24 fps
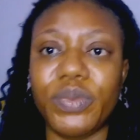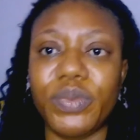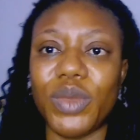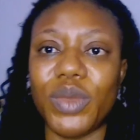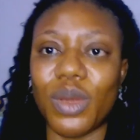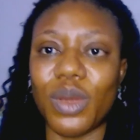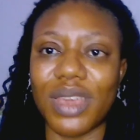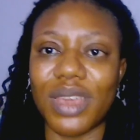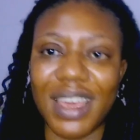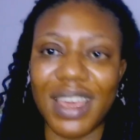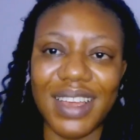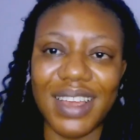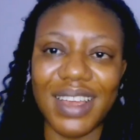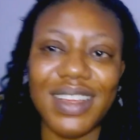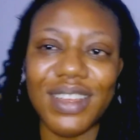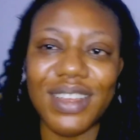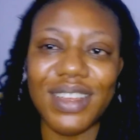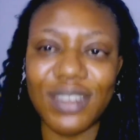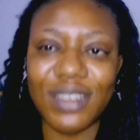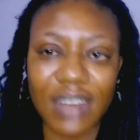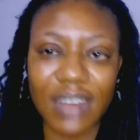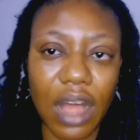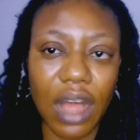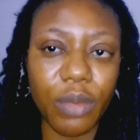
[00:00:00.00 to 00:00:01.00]
Okay,
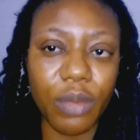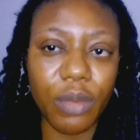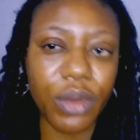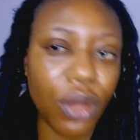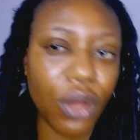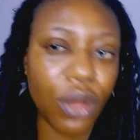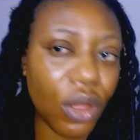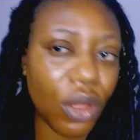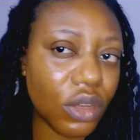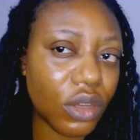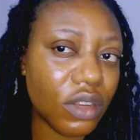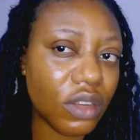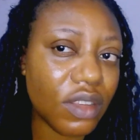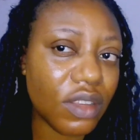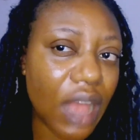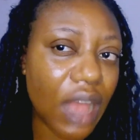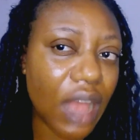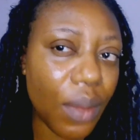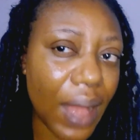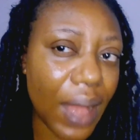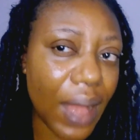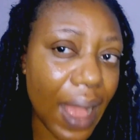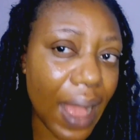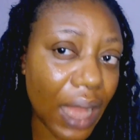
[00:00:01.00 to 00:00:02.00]
so that'll be all. This is
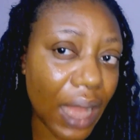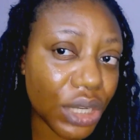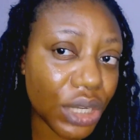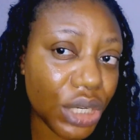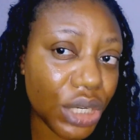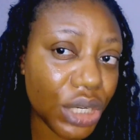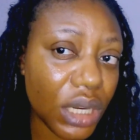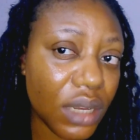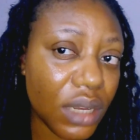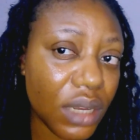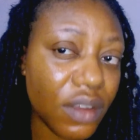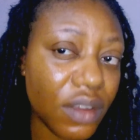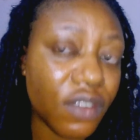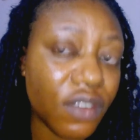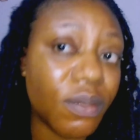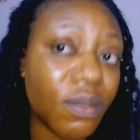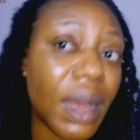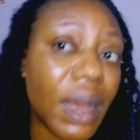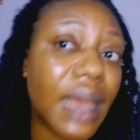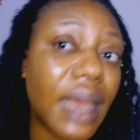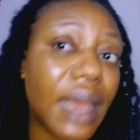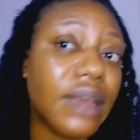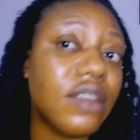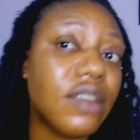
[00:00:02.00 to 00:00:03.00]
how I achieved
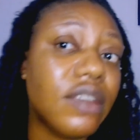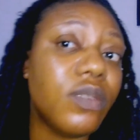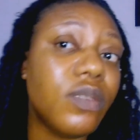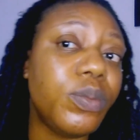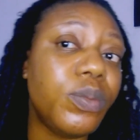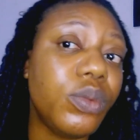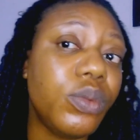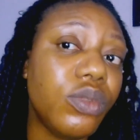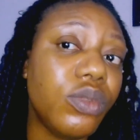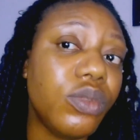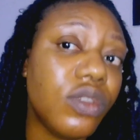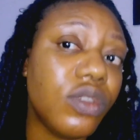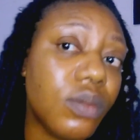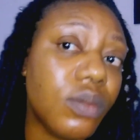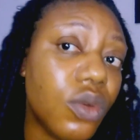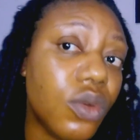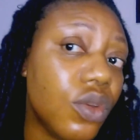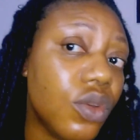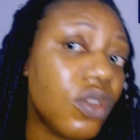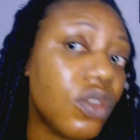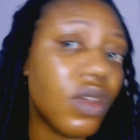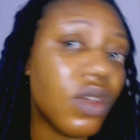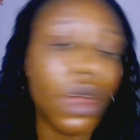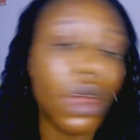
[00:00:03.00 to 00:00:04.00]
my
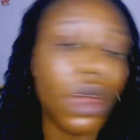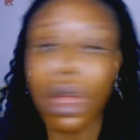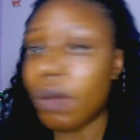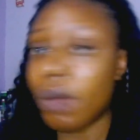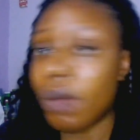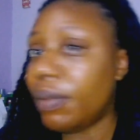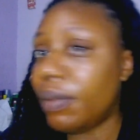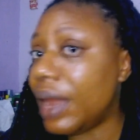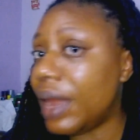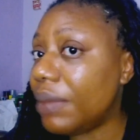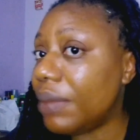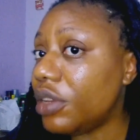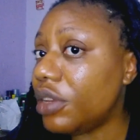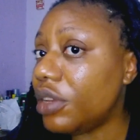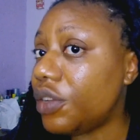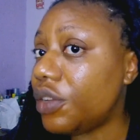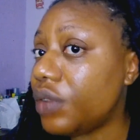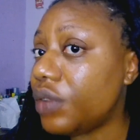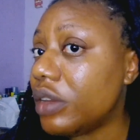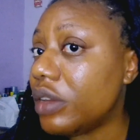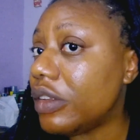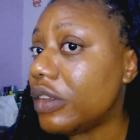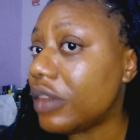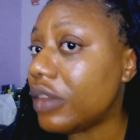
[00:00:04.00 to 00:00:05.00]
smooth, blemish
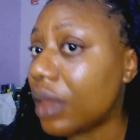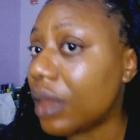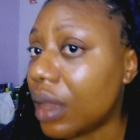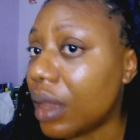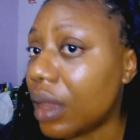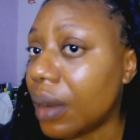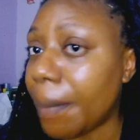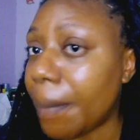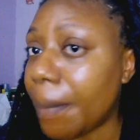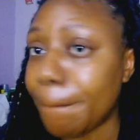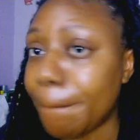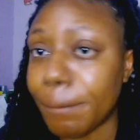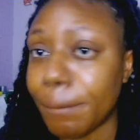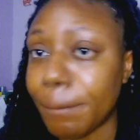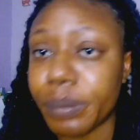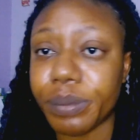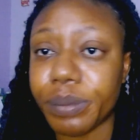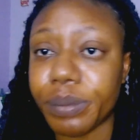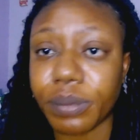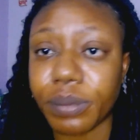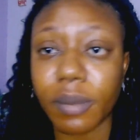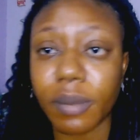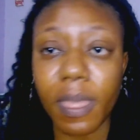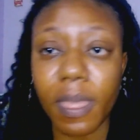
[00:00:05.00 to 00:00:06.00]
free skin.
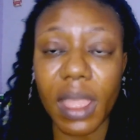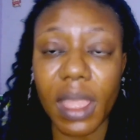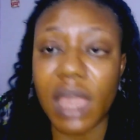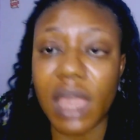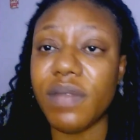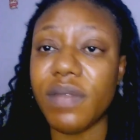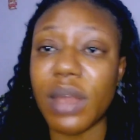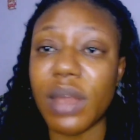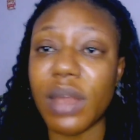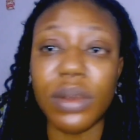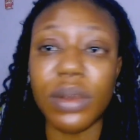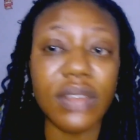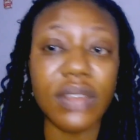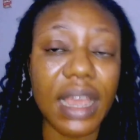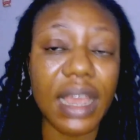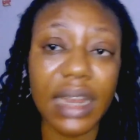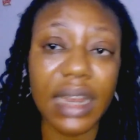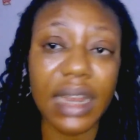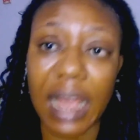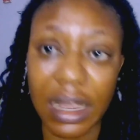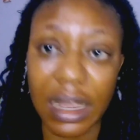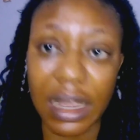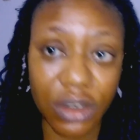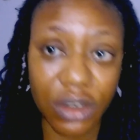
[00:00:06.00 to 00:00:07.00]
If there was
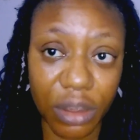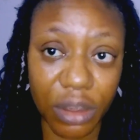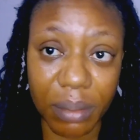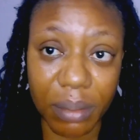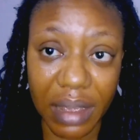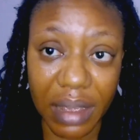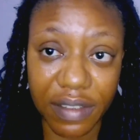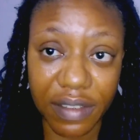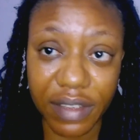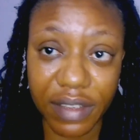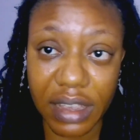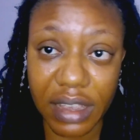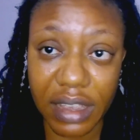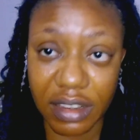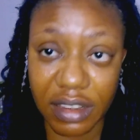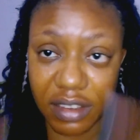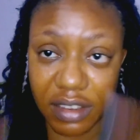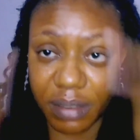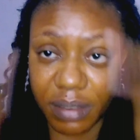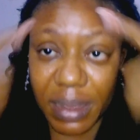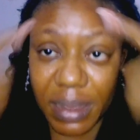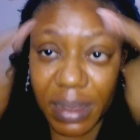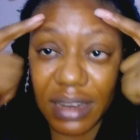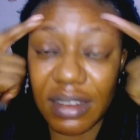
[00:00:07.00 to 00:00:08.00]
any acne on my
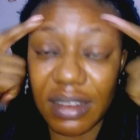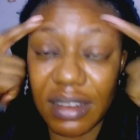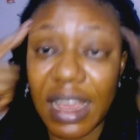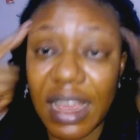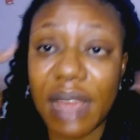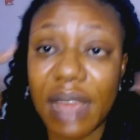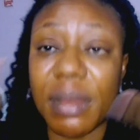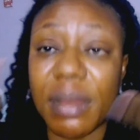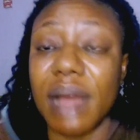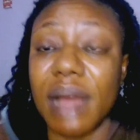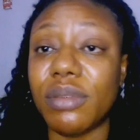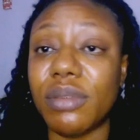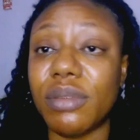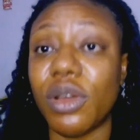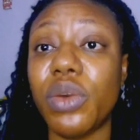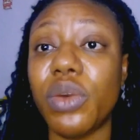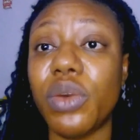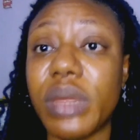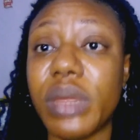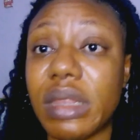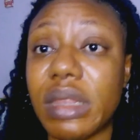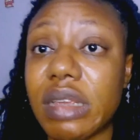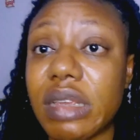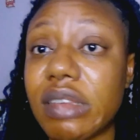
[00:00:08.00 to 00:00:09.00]
face, by the time I'm done
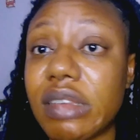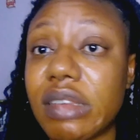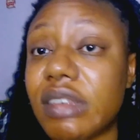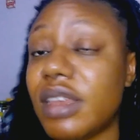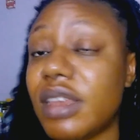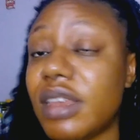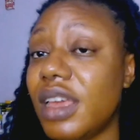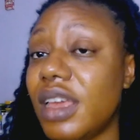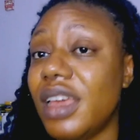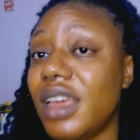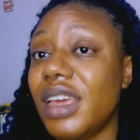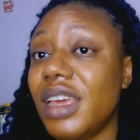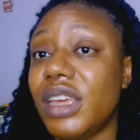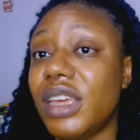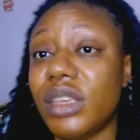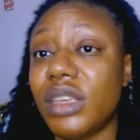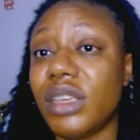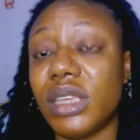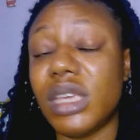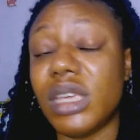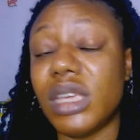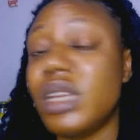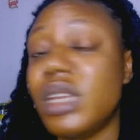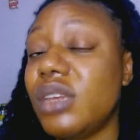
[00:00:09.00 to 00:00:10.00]
with this,
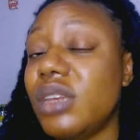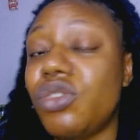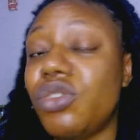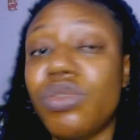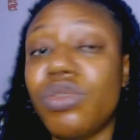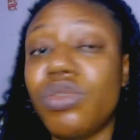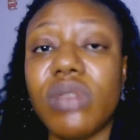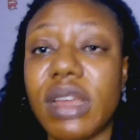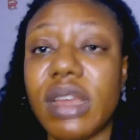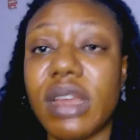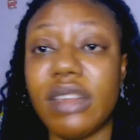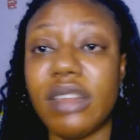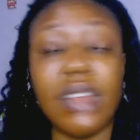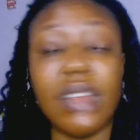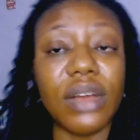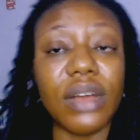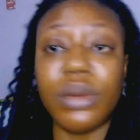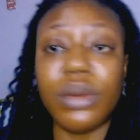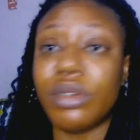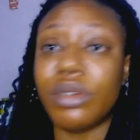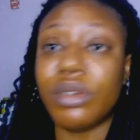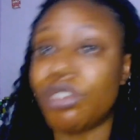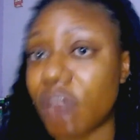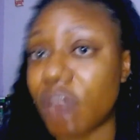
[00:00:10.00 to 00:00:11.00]
in two days, they're
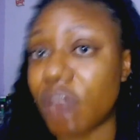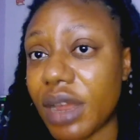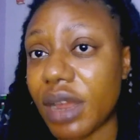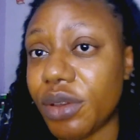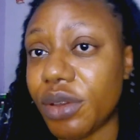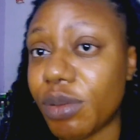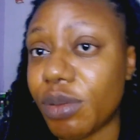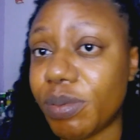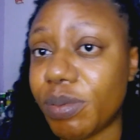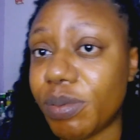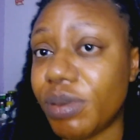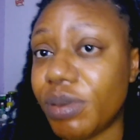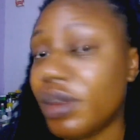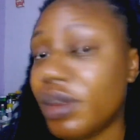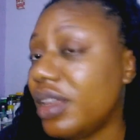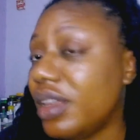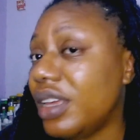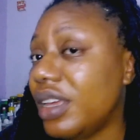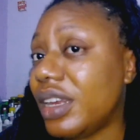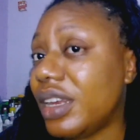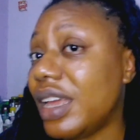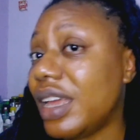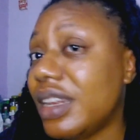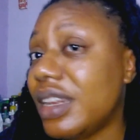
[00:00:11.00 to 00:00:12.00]
going to dry up.
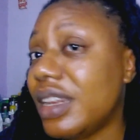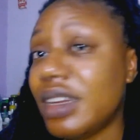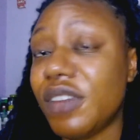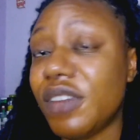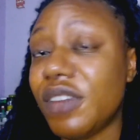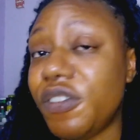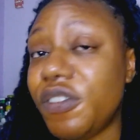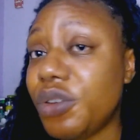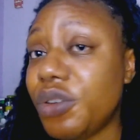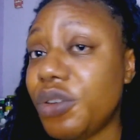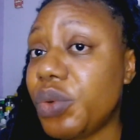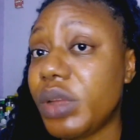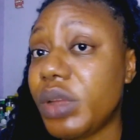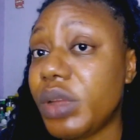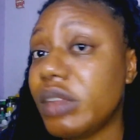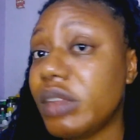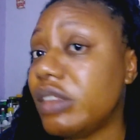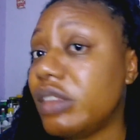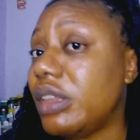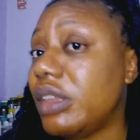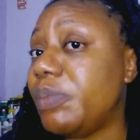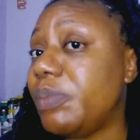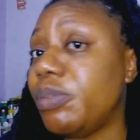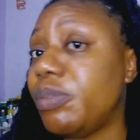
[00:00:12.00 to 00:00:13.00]
Then in a few
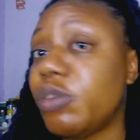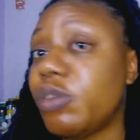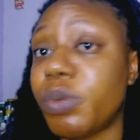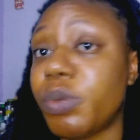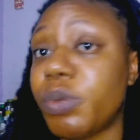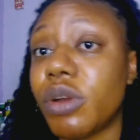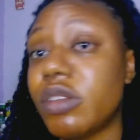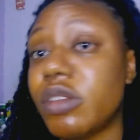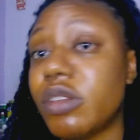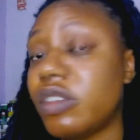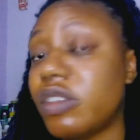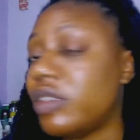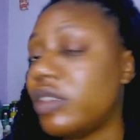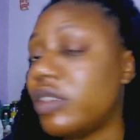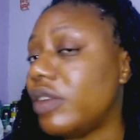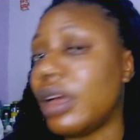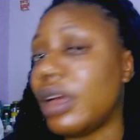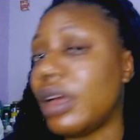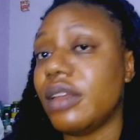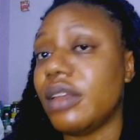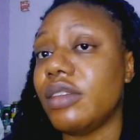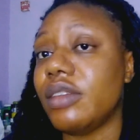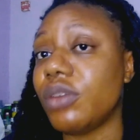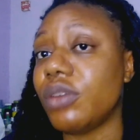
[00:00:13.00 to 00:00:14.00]
weeks, the spots
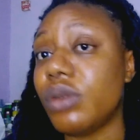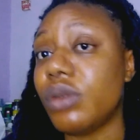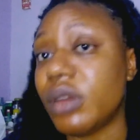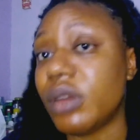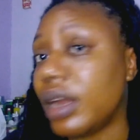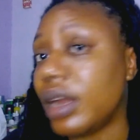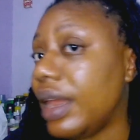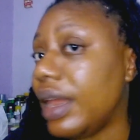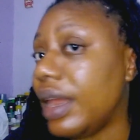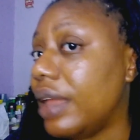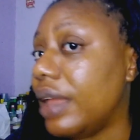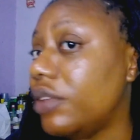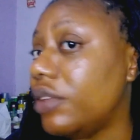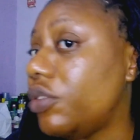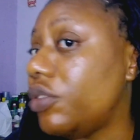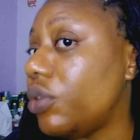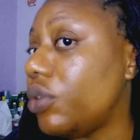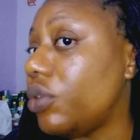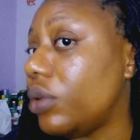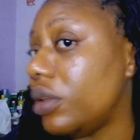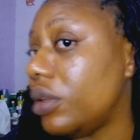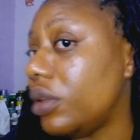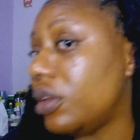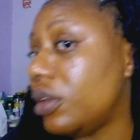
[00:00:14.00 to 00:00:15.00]
is going to clear.
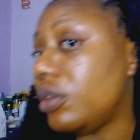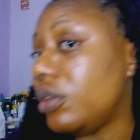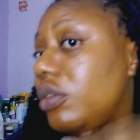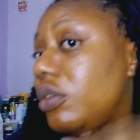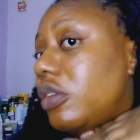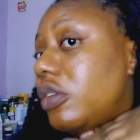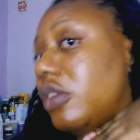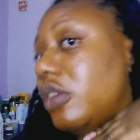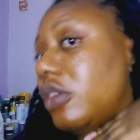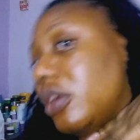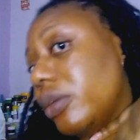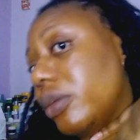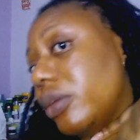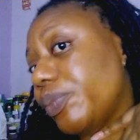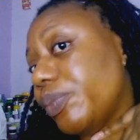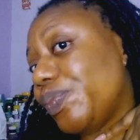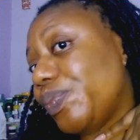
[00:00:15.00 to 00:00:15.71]
So you see